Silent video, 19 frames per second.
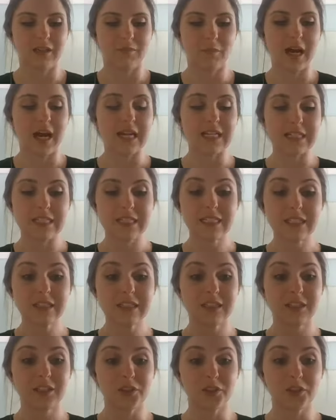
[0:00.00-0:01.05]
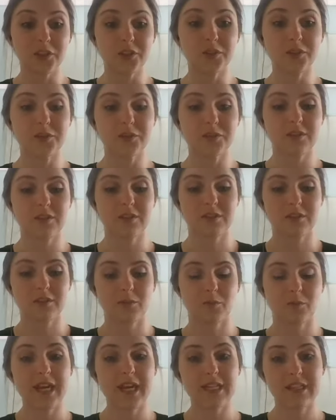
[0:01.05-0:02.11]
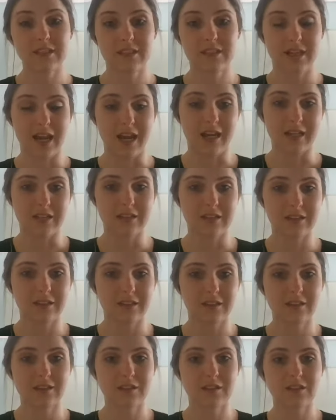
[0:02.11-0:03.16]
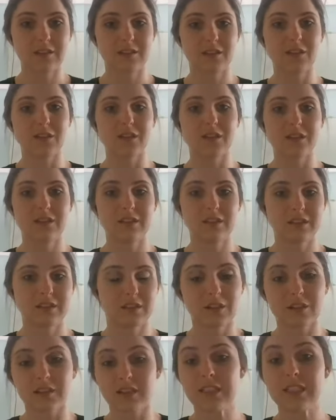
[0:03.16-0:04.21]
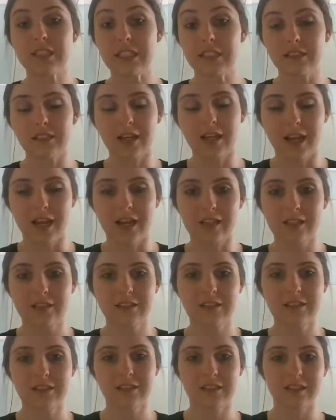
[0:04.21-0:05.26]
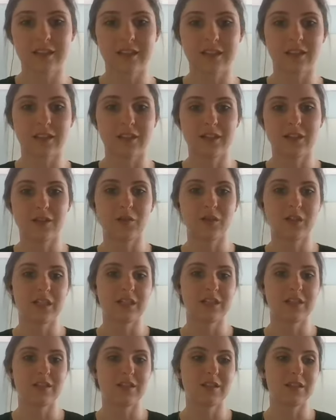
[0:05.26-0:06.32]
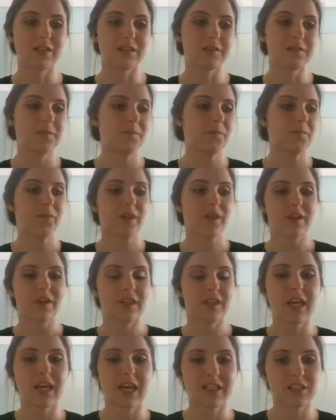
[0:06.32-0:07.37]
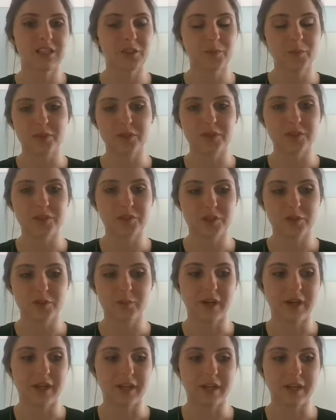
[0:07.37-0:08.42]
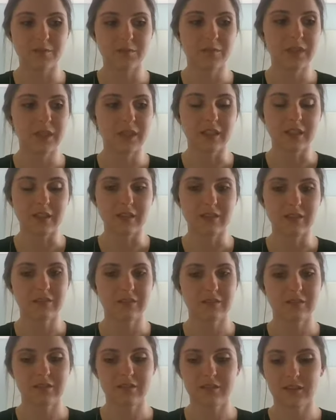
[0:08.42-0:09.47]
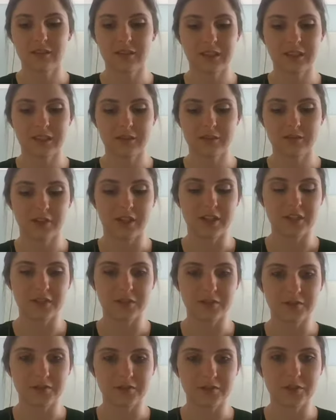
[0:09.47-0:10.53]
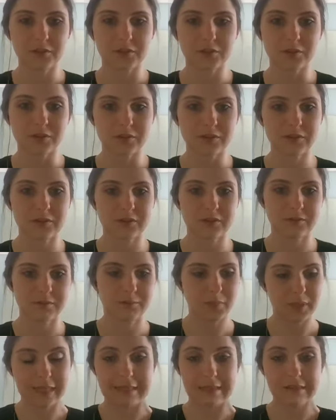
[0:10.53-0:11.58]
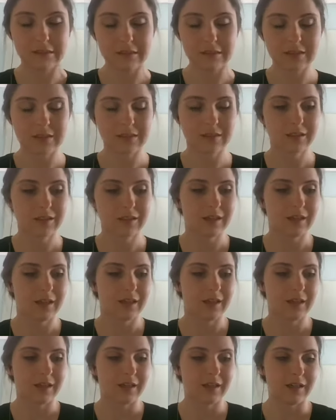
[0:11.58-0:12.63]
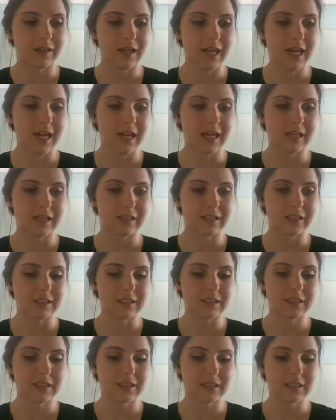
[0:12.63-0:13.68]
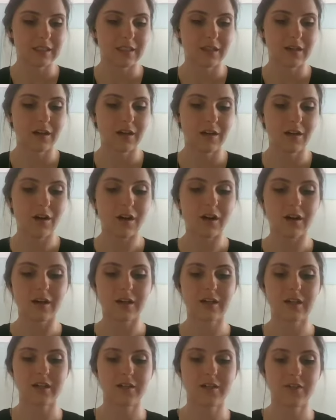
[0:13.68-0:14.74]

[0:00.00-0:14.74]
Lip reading: ideally use waste gases. So this is called syngas. Cool. It's the gas is produced by many fossil fuel plants. And there are